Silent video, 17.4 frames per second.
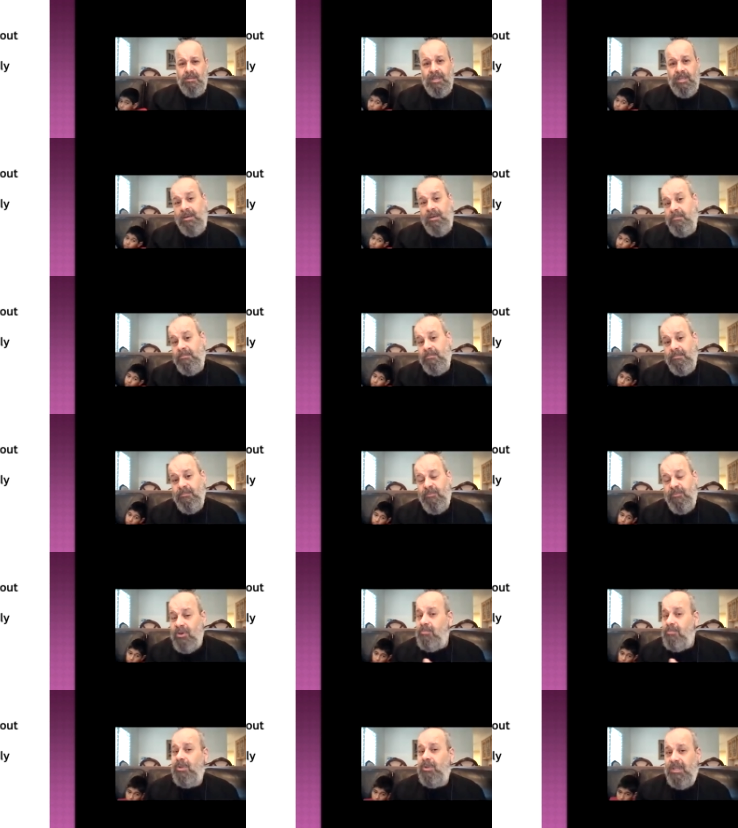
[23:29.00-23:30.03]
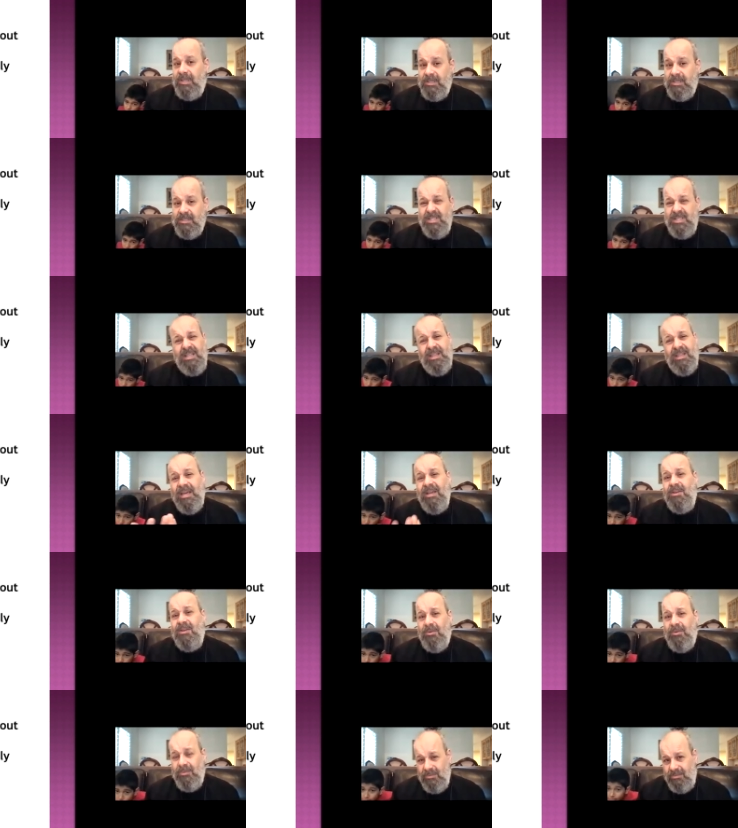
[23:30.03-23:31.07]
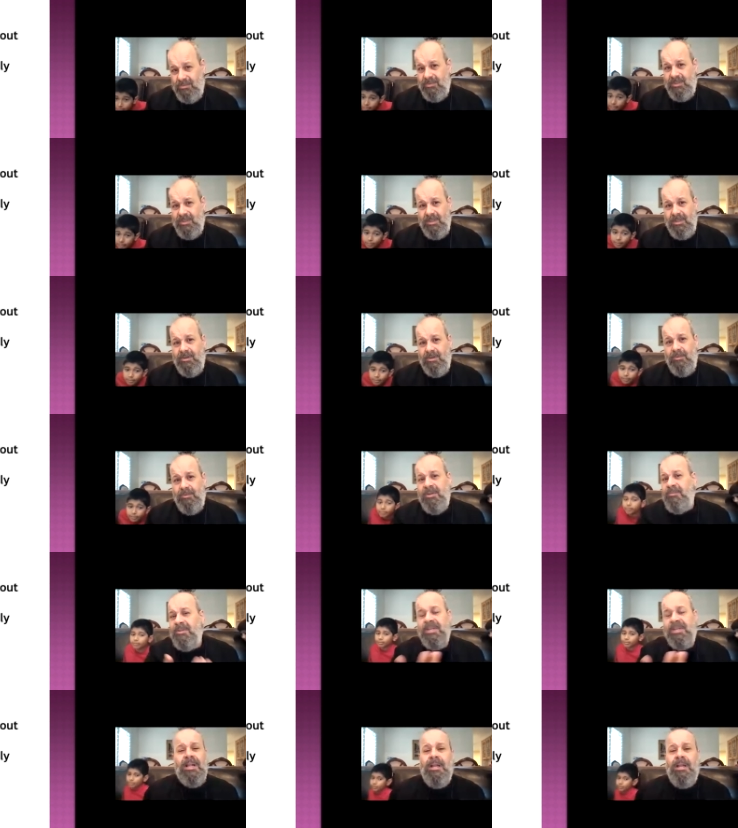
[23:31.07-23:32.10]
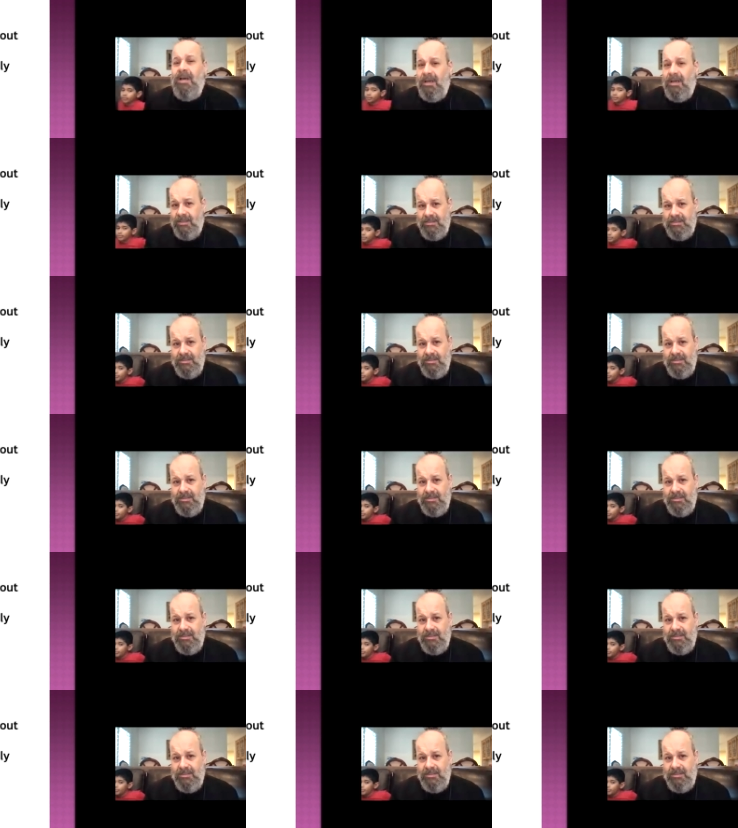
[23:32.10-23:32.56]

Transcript: them verbally. Say thank you. You did a lot.